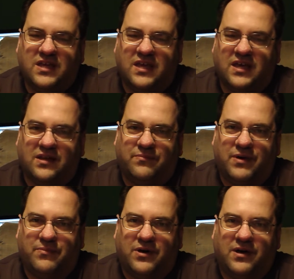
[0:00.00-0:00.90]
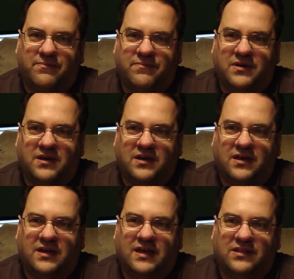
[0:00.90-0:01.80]
and my mom uh,
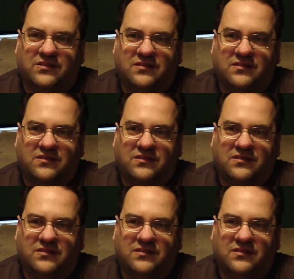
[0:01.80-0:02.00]
had,